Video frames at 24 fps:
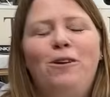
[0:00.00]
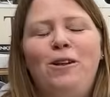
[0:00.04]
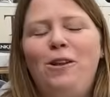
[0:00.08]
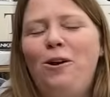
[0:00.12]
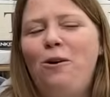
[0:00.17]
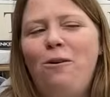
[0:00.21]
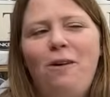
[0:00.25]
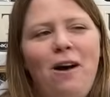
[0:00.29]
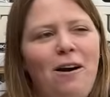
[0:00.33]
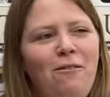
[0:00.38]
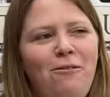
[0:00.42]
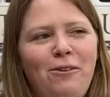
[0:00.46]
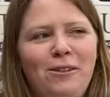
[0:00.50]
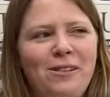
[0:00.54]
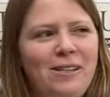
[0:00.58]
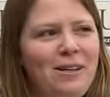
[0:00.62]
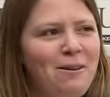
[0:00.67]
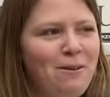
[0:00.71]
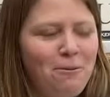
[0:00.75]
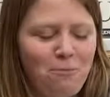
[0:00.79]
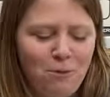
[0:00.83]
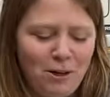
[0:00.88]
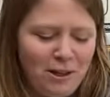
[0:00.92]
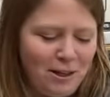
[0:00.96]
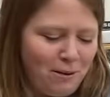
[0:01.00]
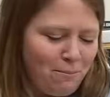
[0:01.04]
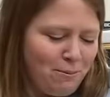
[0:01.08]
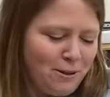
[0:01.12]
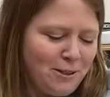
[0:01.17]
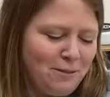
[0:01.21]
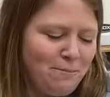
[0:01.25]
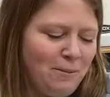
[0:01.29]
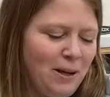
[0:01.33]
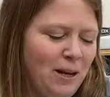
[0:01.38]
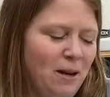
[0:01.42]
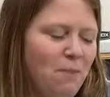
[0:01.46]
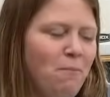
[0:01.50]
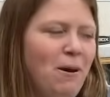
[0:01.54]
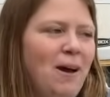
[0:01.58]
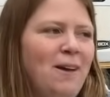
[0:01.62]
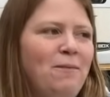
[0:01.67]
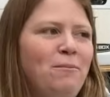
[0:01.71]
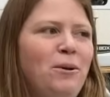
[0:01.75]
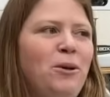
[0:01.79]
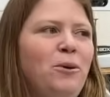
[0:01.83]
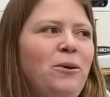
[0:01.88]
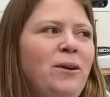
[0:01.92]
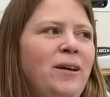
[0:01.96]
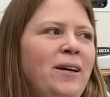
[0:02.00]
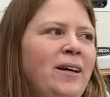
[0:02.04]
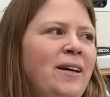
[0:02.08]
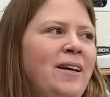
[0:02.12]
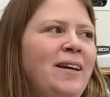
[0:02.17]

low yeah. offers. It really puts me in a bad mood,